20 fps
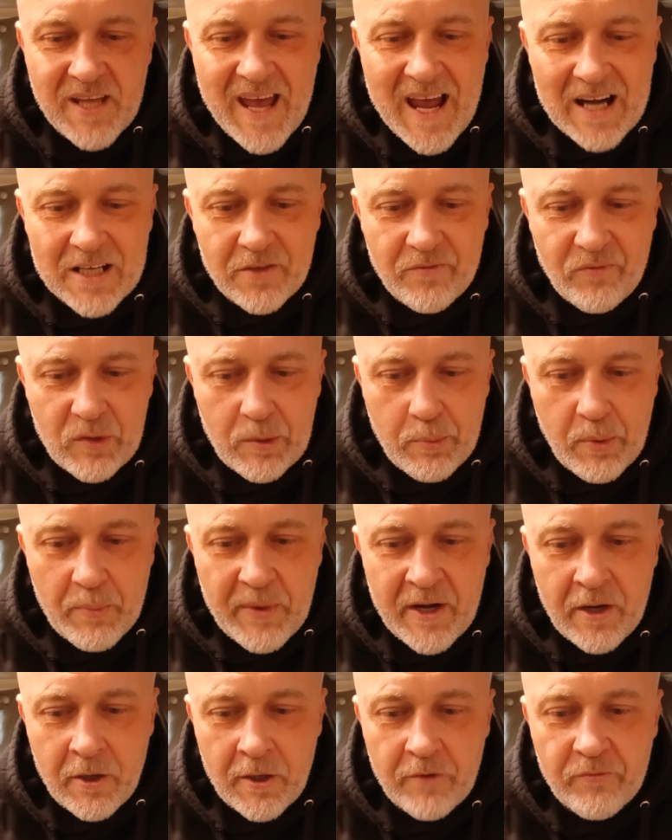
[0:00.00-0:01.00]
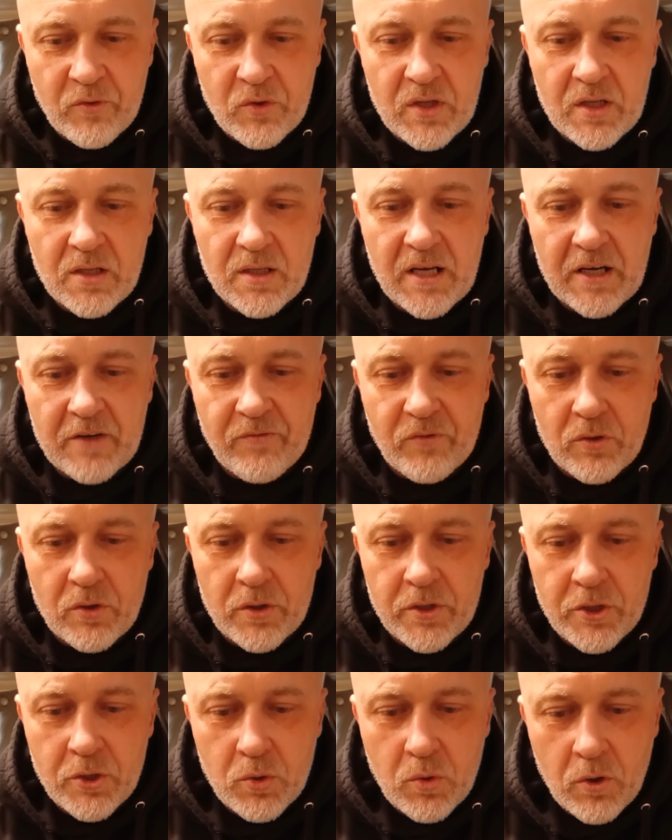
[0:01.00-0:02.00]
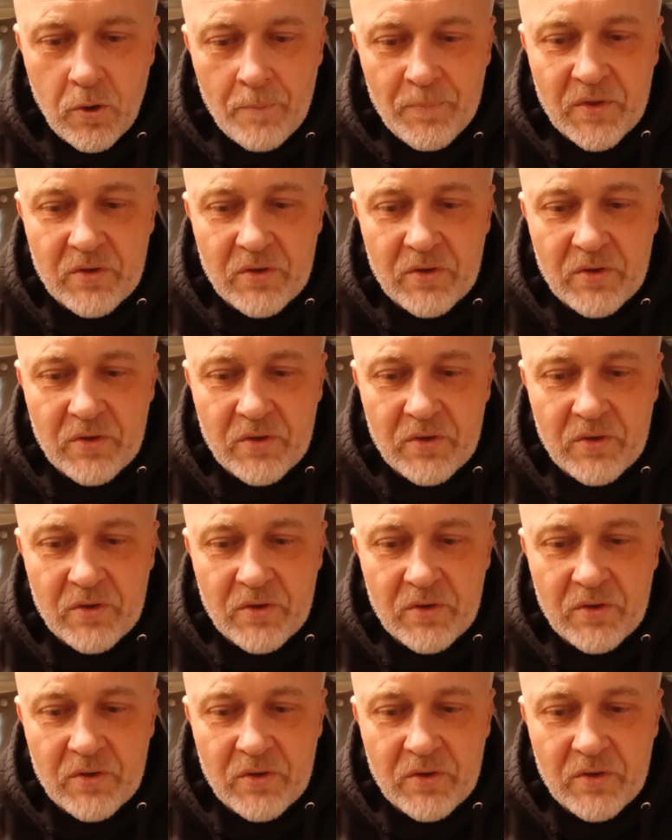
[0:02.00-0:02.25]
actively preparing for the elect for a new